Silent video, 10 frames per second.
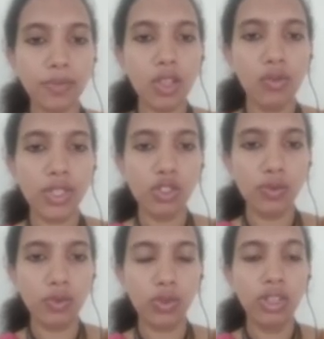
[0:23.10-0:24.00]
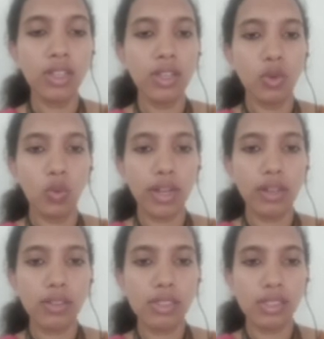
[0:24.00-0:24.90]
First of all,
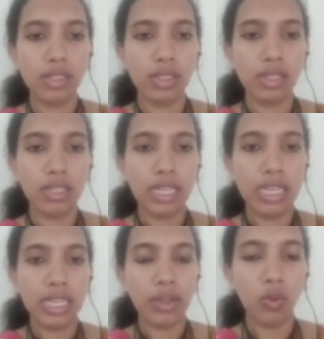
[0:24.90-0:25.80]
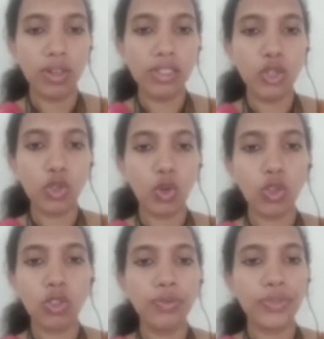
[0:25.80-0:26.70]
what is what is the
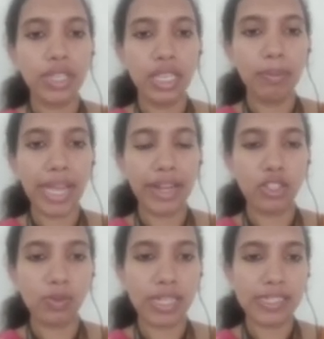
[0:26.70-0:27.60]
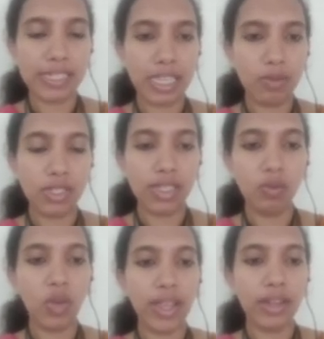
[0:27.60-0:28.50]
role of key management schemes
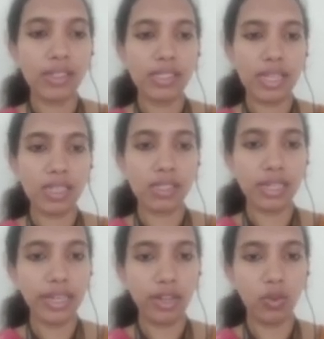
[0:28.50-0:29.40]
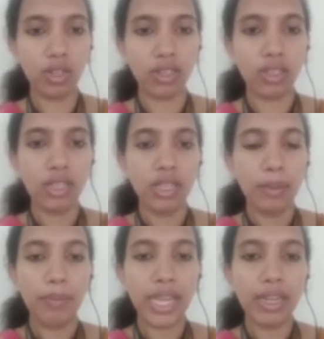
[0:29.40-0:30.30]
in wireless sensor network?
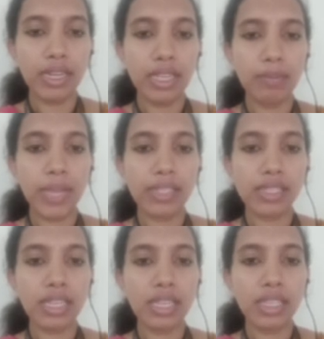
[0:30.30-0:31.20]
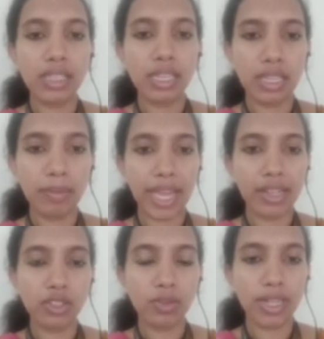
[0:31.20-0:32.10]
Basically, the key
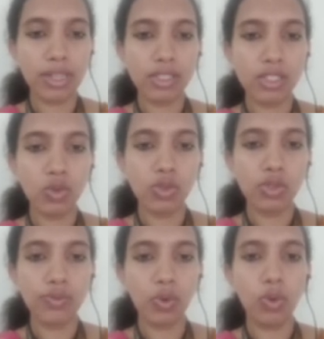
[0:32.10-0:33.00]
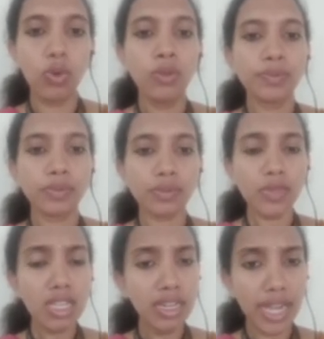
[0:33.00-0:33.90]
management is used for
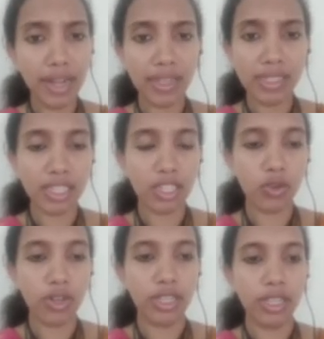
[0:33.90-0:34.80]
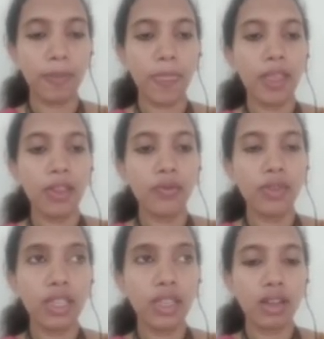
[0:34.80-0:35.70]
data security.
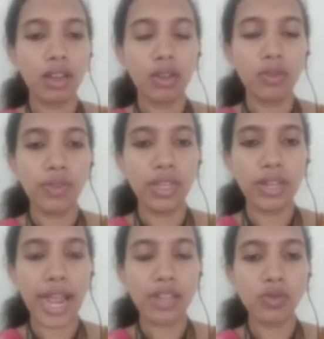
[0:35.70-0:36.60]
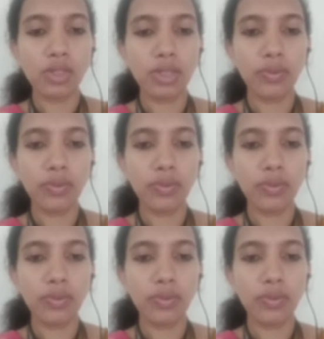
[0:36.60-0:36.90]
We transmit